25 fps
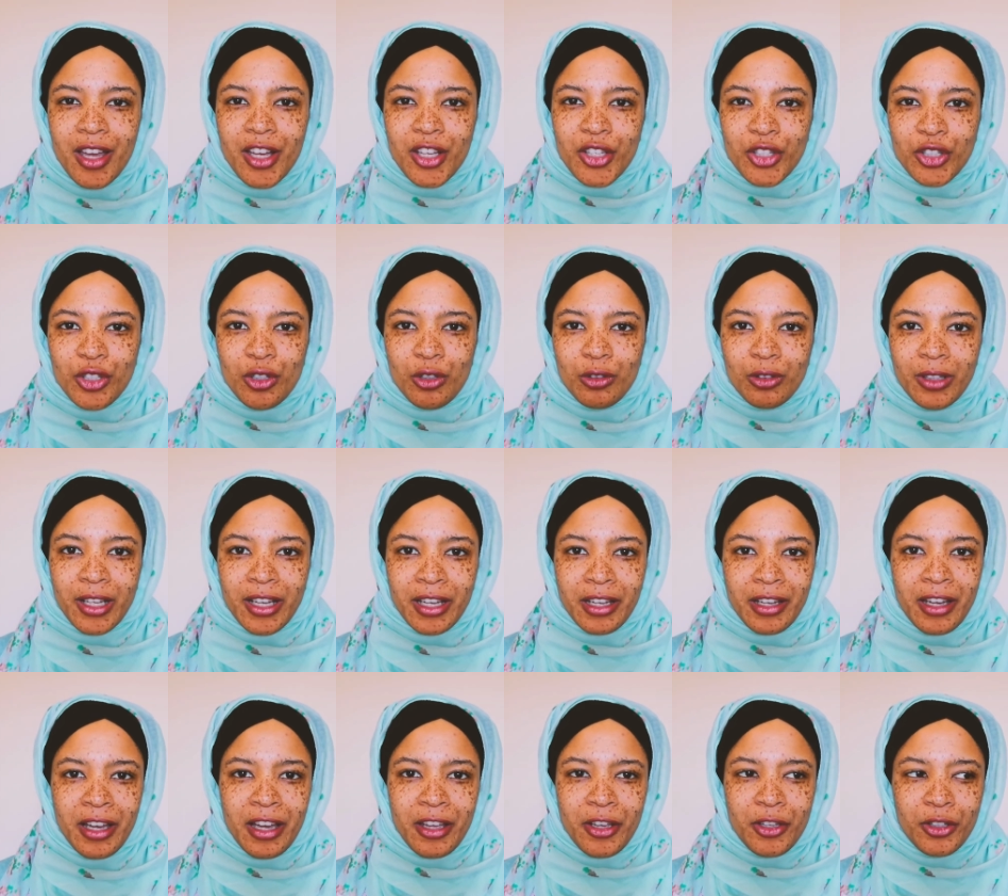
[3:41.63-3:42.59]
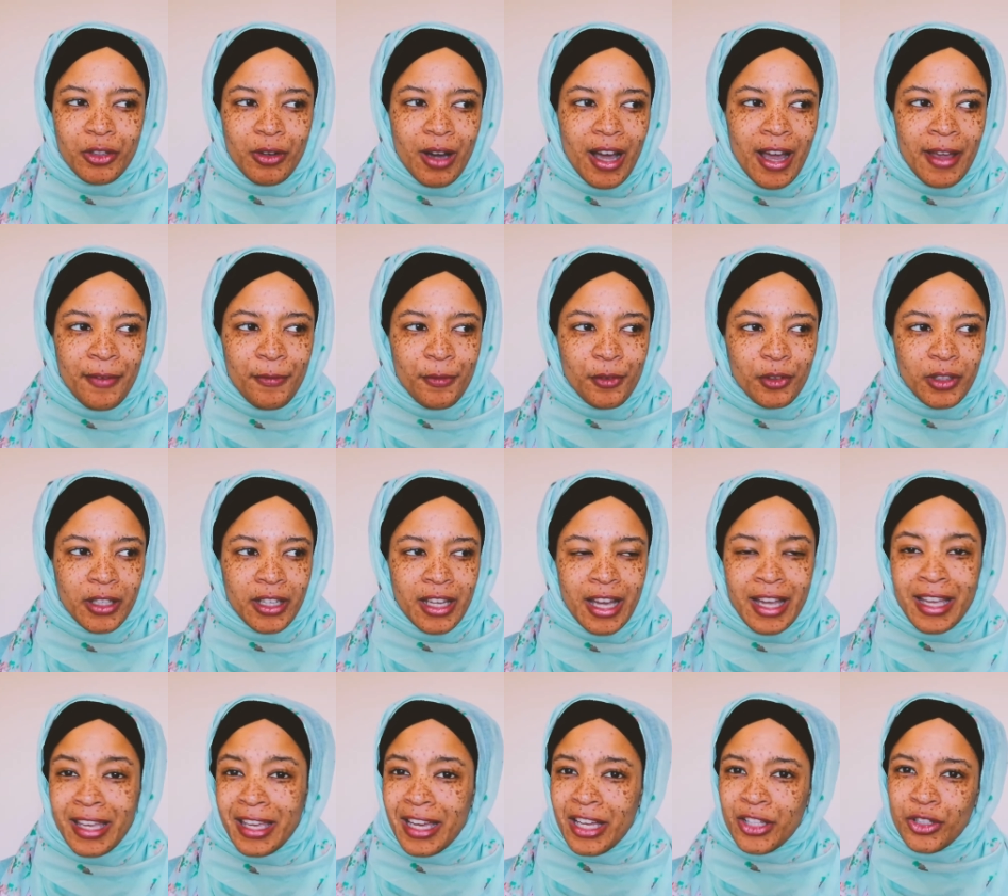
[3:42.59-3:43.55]
So like, you know, I feel like
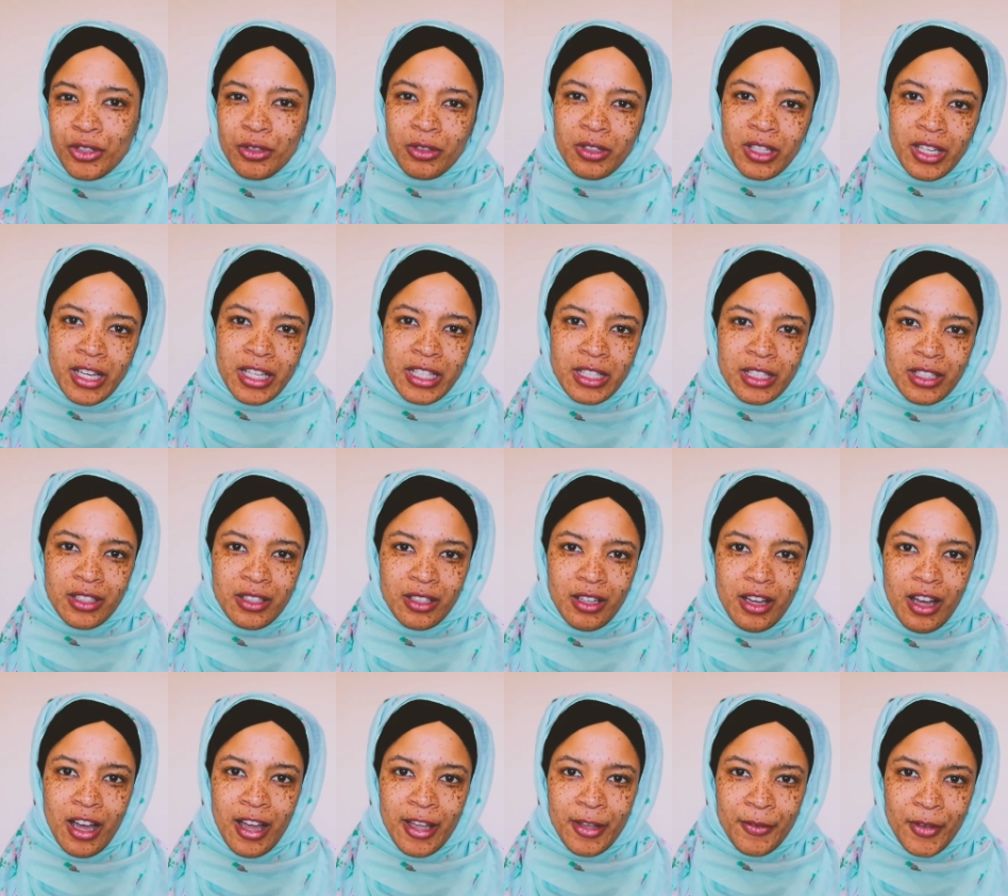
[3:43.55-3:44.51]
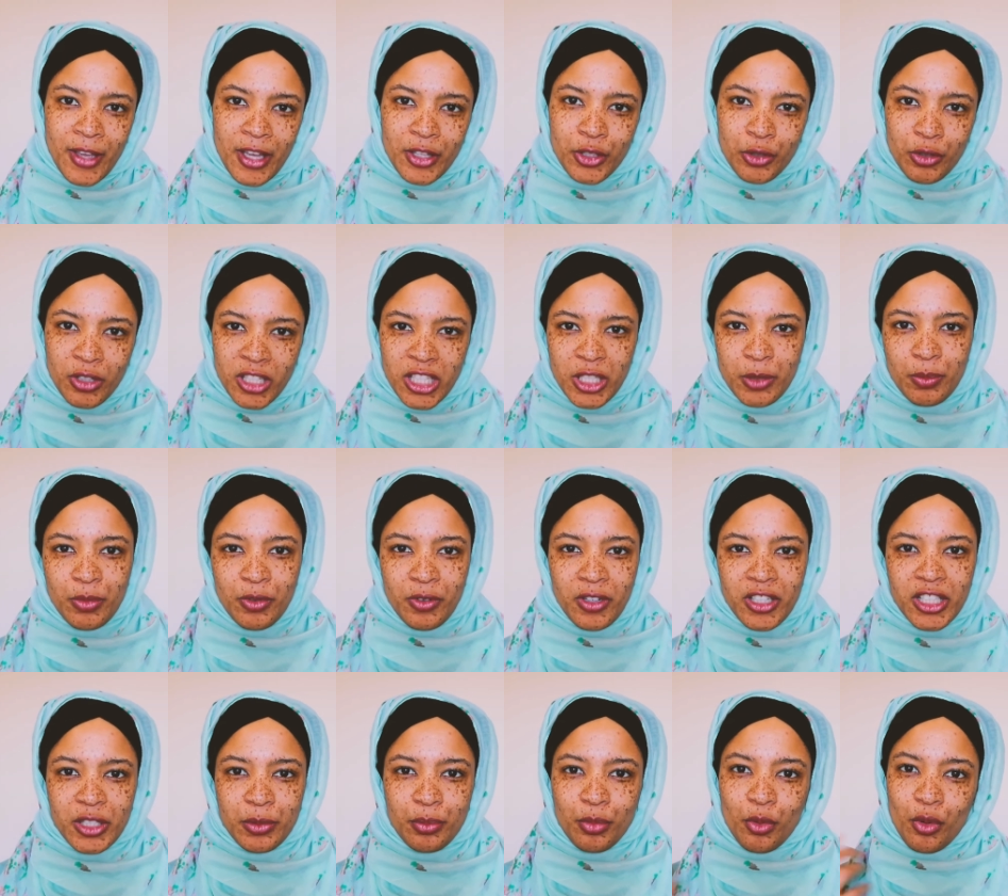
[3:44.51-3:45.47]
I get to
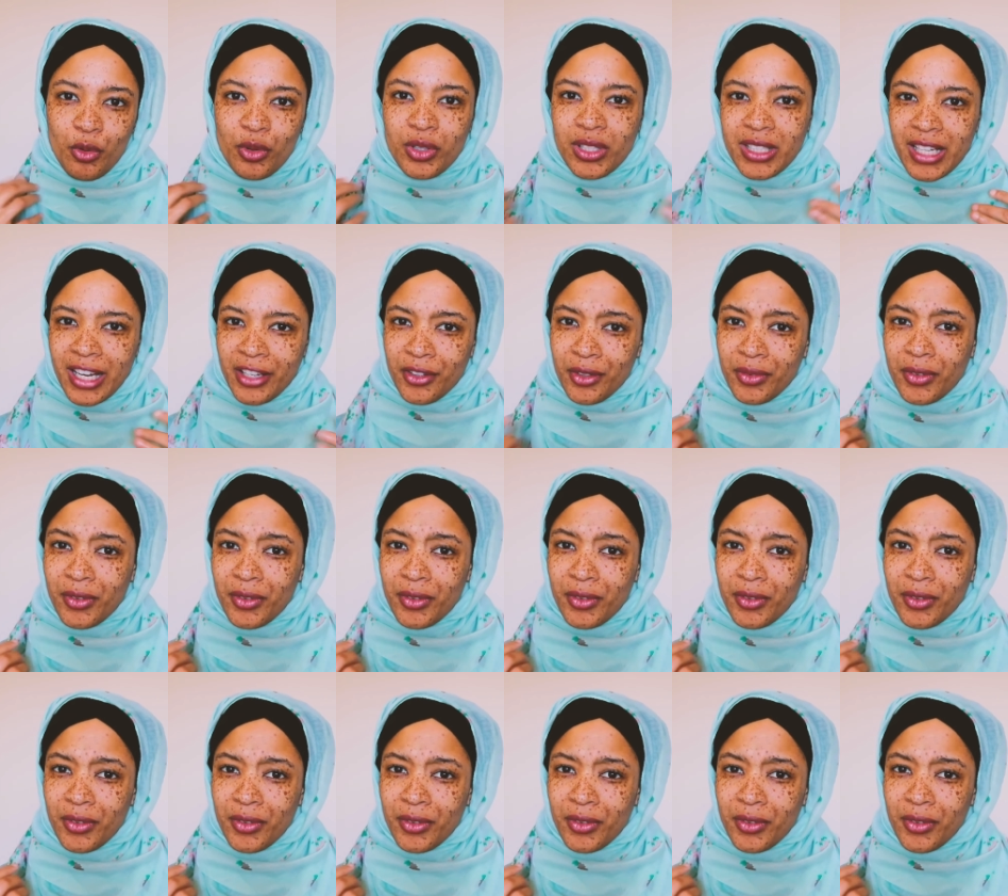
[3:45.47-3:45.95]
experience both sides